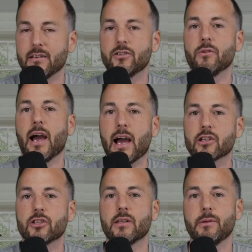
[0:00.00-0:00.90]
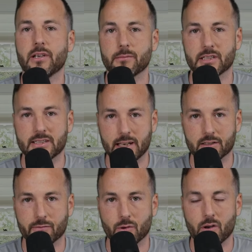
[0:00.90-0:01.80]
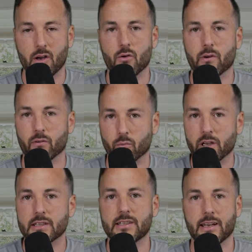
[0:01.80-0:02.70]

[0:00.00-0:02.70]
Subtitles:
to actually become successful with real estate